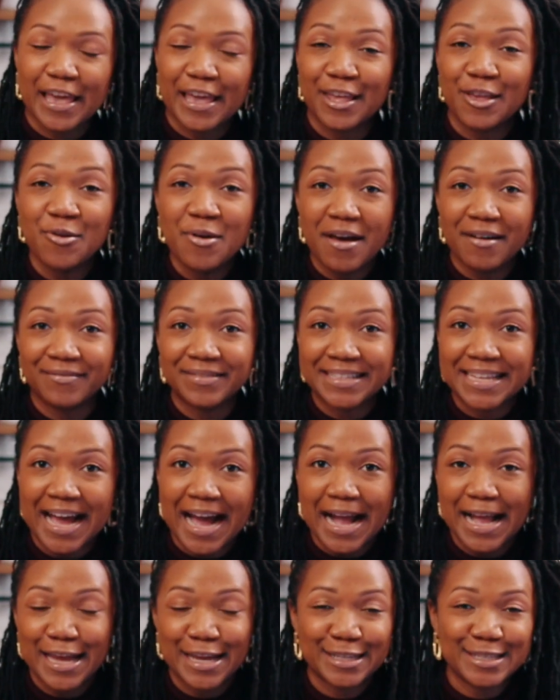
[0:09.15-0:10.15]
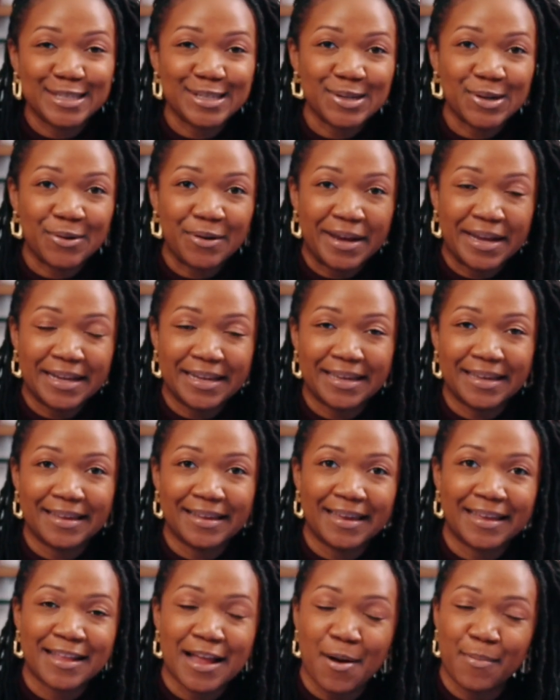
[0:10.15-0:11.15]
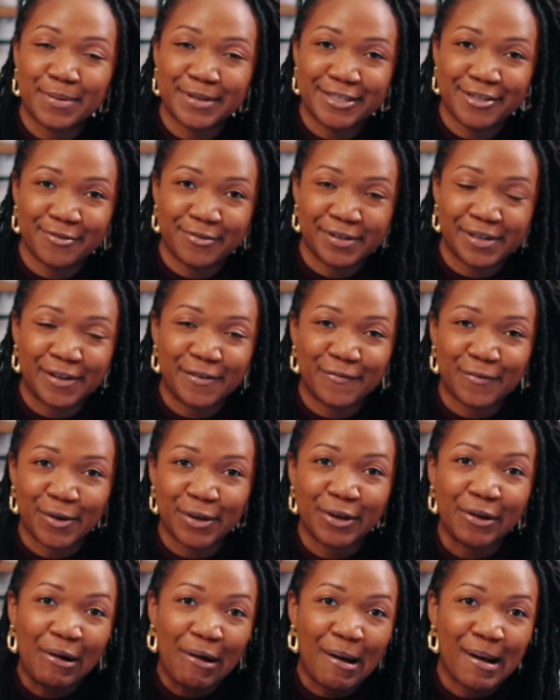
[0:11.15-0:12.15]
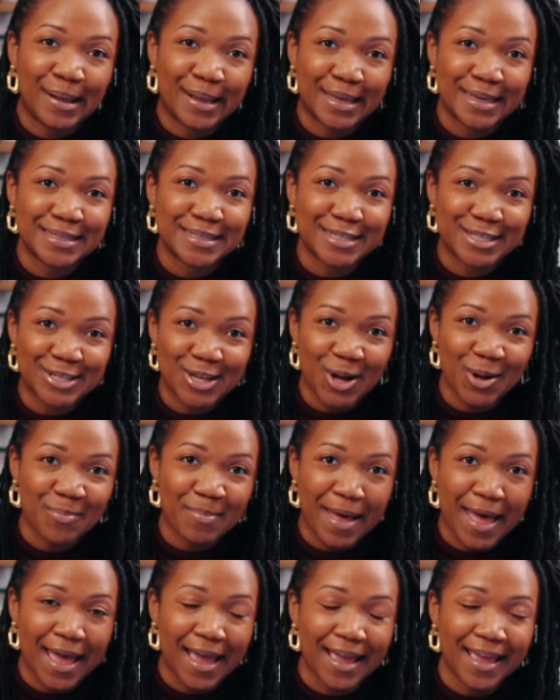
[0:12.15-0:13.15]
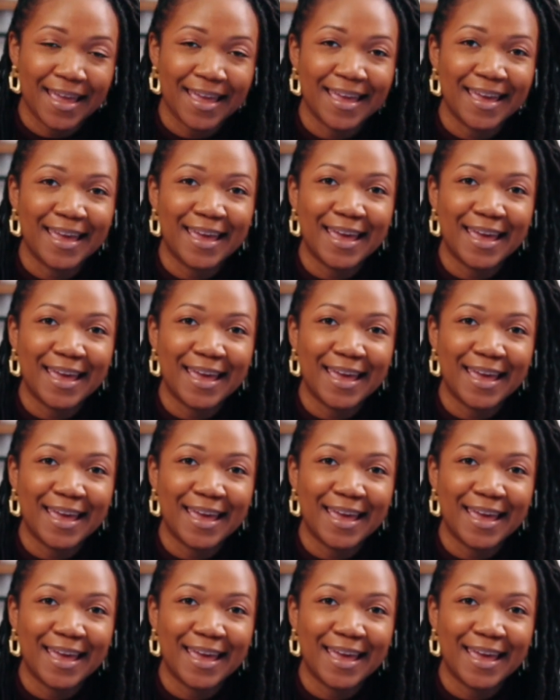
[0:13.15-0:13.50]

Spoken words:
and you have not integrated an opportunity for your audience to talk back,